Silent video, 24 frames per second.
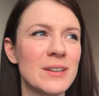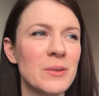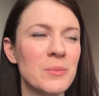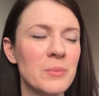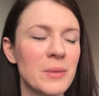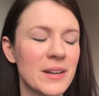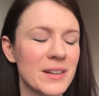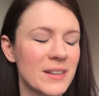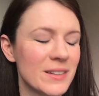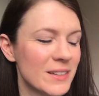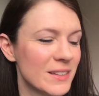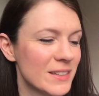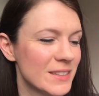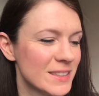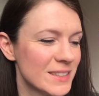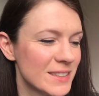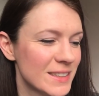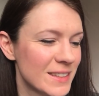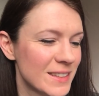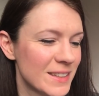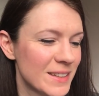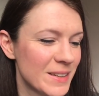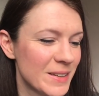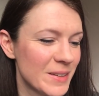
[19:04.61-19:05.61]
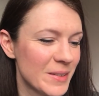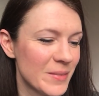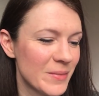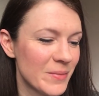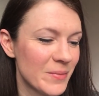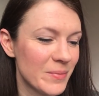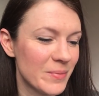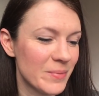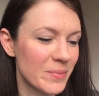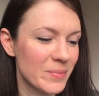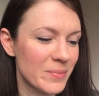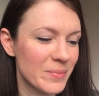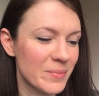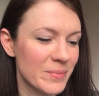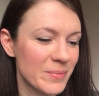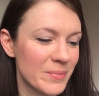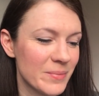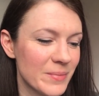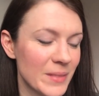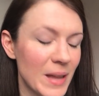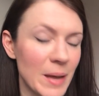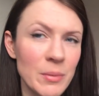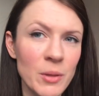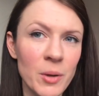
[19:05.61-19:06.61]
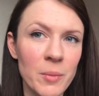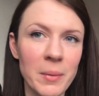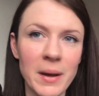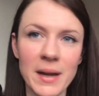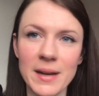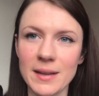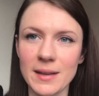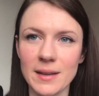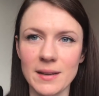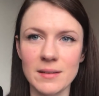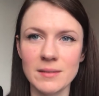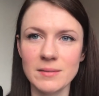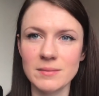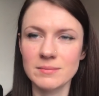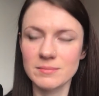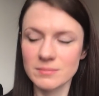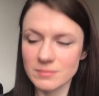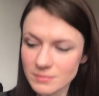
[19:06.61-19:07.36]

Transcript: Oh my god. I'm not panicking.